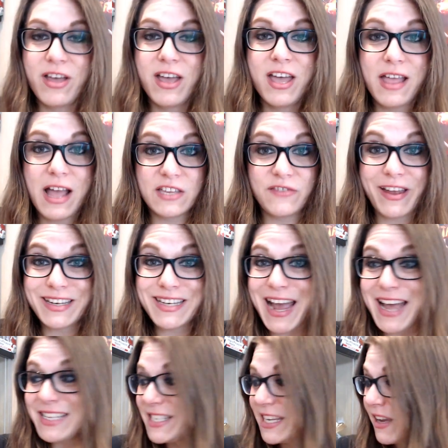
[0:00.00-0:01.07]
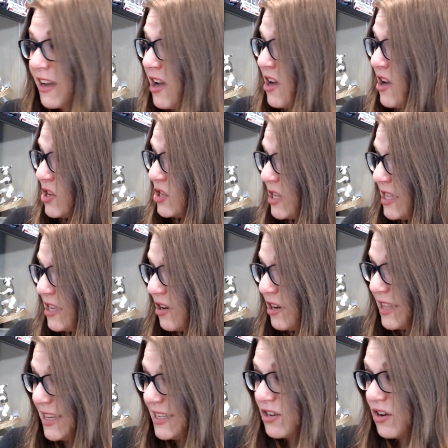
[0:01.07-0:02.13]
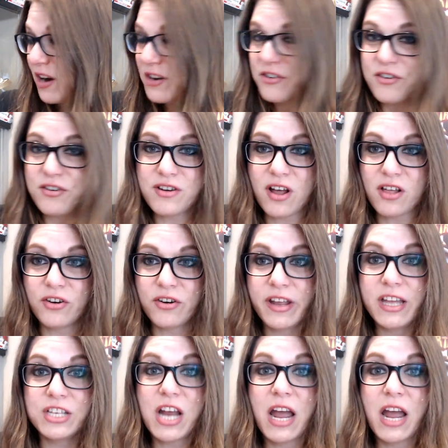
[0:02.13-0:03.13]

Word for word: That's fantastic. So these are under a dollar each.